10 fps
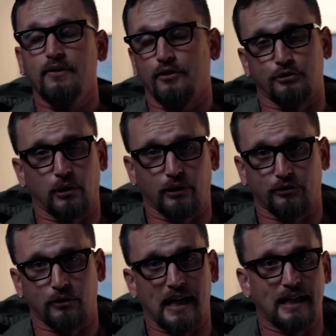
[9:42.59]
The The drone
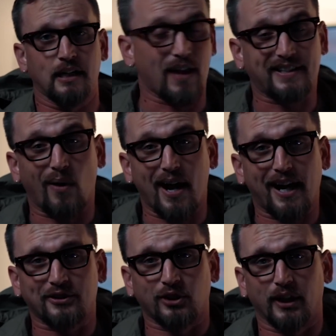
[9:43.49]
is great. That's how I
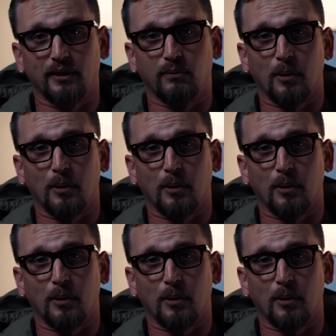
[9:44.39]
got started.